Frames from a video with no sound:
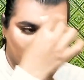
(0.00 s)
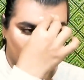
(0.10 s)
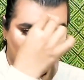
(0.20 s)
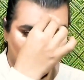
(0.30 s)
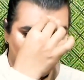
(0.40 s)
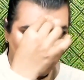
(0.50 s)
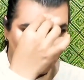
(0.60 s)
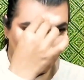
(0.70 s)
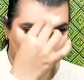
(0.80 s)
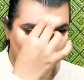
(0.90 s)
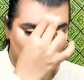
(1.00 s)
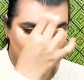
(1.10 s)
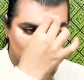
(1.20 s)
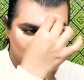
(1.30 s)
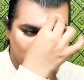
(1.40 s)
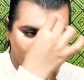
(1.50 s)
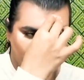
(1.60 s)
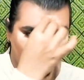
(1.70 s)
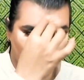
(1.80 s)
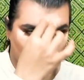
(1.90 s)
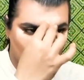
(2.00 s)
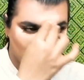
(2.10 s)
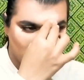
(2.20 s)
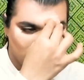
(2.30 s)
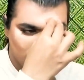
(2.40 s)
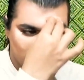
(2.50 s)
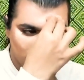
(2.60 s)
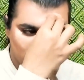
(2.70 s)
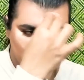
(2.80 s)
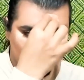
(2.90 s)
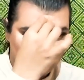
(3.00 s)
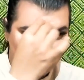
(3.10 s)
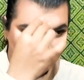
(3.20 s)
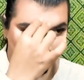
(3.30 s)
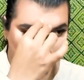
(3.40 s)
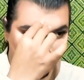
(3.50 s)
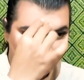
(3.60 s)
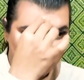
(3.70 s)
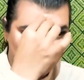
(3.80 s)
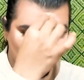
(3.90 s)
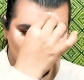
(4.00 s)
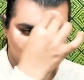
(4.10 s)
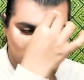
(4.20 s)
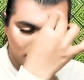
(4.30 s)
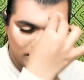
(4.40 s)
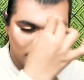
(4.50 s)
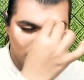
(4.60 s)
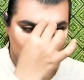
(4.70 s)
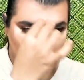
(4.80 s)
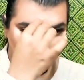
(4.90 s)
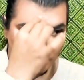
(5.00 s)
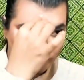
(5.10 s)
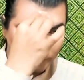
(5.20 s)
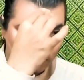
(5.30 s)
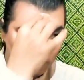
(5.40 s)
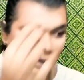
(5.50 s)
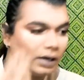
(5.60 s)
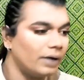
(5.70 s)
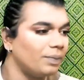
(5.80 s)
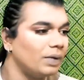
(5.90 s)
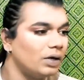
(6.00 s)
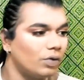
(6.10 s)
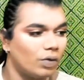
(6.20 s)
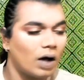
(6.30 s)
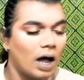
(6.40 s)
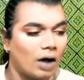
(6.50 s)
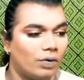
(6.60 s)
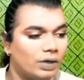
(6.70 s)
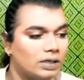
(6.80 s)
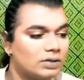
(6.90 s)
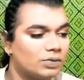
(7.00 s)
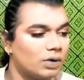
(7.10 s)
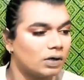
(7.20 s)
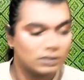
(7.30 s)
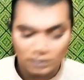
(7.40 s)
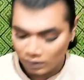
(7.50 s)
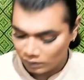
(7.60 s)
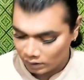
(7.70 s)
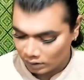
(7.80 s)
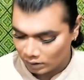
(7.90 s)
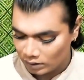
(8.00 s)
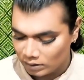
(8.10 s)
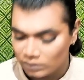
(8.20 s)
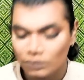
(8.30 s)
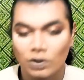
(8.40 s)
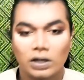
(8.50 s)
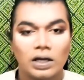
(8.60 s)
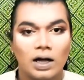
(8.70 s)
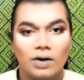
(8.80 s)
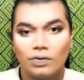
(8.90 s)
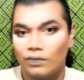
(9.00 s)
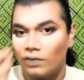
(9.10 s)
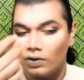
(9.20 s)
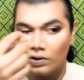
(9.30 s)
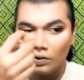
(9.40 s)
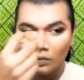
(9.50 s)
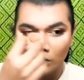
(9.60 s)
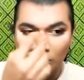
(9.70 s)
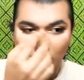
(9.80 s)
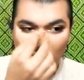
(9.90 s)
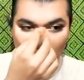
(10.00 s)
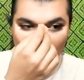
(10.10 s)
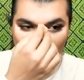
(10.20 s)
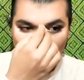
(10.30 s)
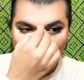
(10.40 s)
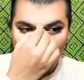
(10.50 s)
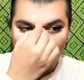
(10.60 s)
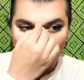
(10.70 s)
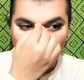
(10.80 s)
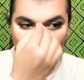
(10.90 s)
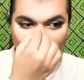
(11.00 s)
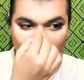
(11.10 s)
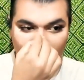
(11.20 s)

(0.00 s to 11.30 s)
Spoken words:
By the way, guys, if you are using these techniques and everything, let me know how it is working out for you. Like, you know,